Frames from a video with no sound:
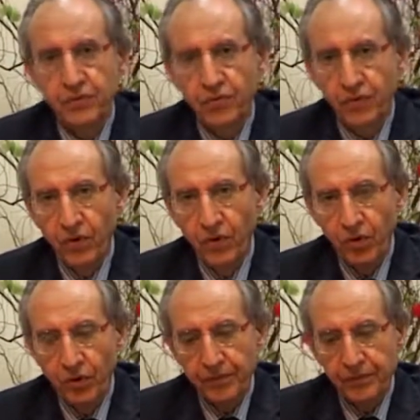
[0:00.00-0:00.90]

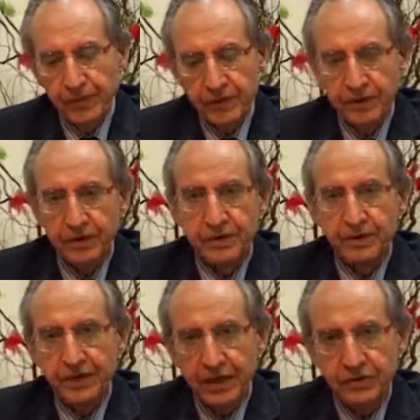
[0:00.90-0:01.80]
for the
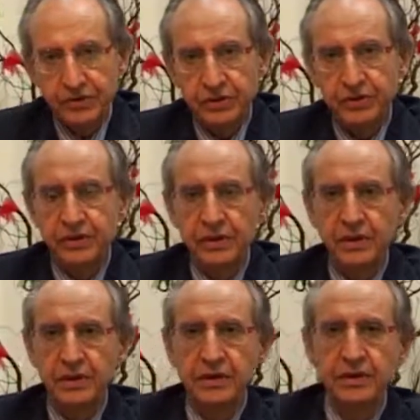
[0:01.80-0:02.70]
deduction
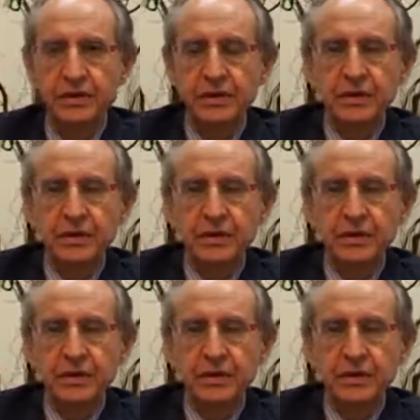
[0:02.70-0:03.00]
and